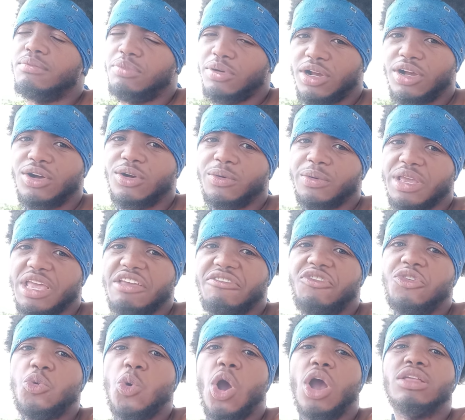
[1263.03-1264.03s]
Bro,
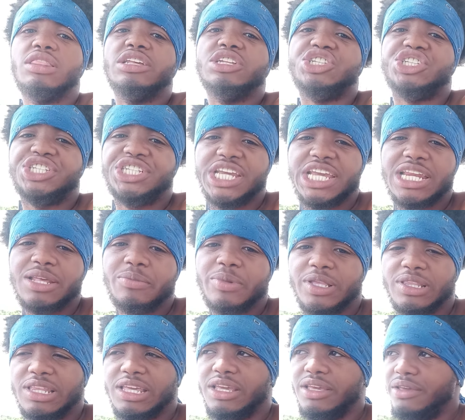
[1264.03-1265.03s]
if you are
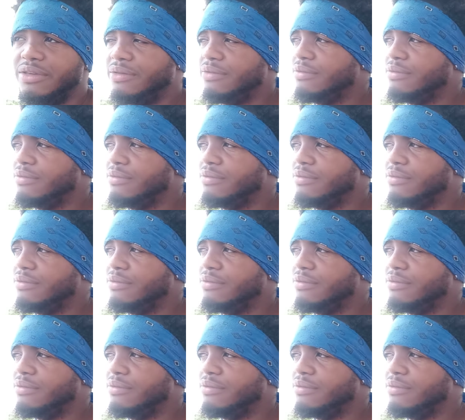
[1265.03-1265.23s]
legitimately